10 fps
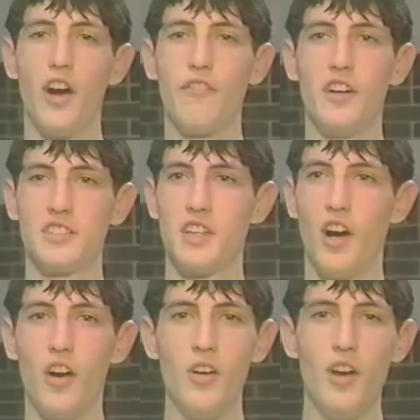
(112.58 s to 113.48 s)
off real
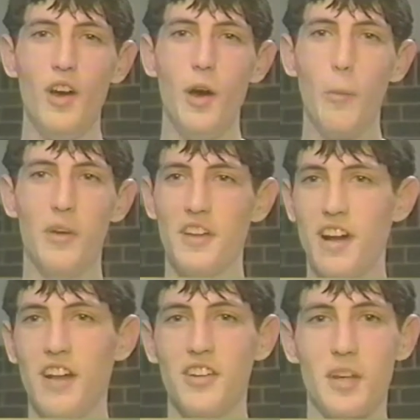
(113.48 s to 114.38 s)
slow, but
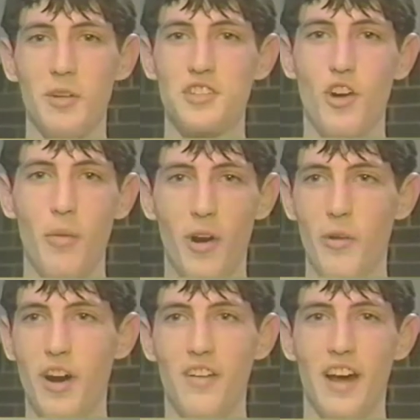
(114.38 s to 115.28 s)
I looked at the
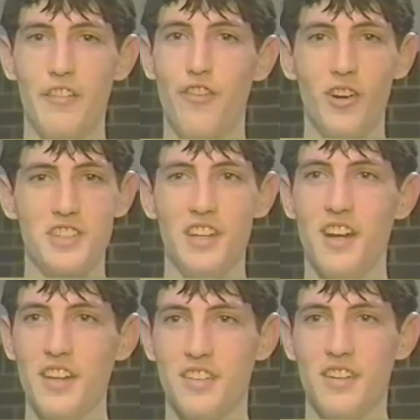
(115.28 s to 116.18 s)
scoreboard, we're up like 14
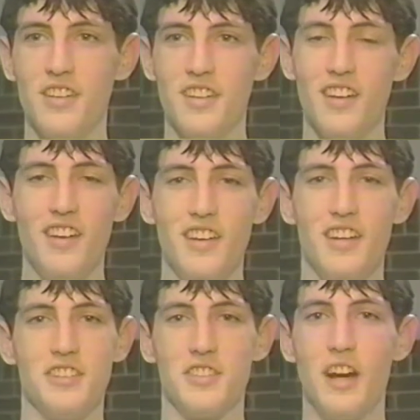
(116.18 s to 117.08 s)
nothing.
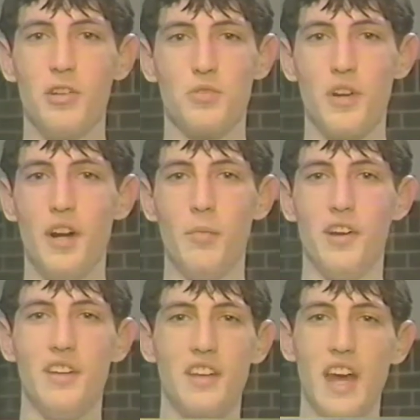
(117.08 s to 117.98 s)
So that was weird,
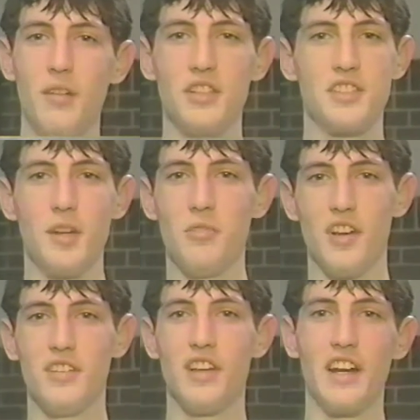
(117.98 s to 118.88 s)
but the game just seemed
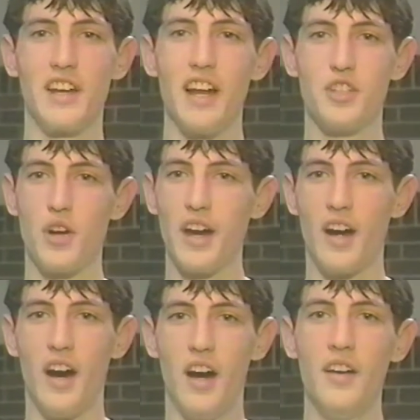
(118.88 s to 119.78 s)
to like, kind of drag
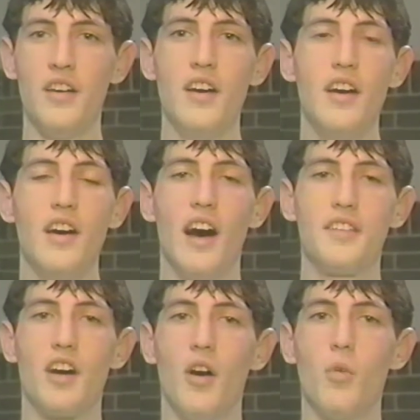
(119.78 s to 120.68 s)
on. I
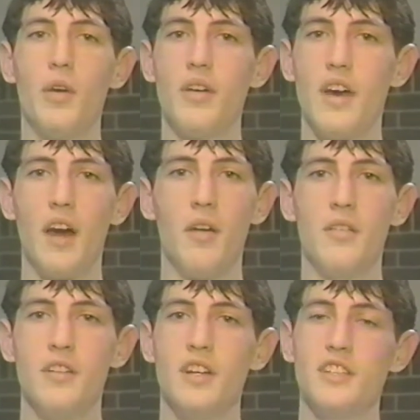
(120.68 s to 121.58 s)
thought we had
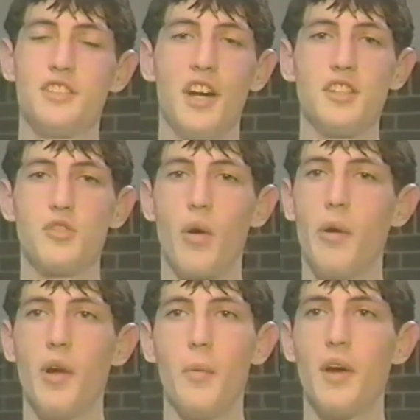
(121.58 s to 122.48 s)
stretches where
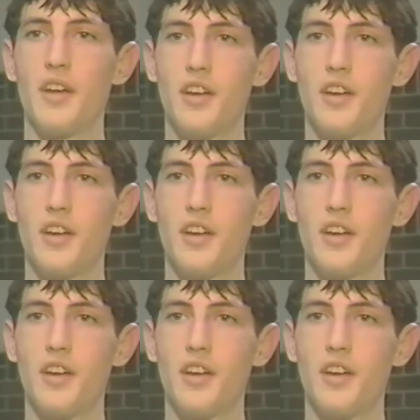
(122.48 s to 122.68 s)
we really played